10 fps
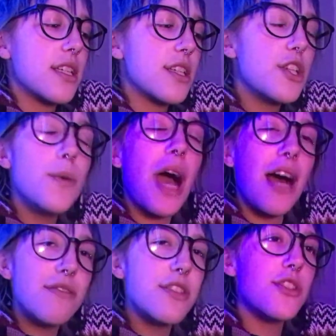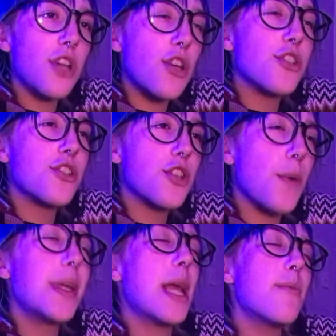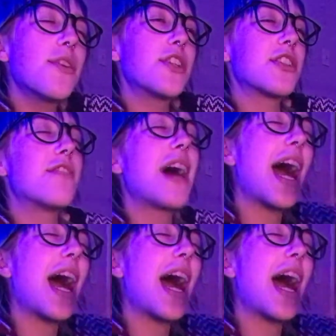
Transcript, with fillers: you have to start showing up for yourself.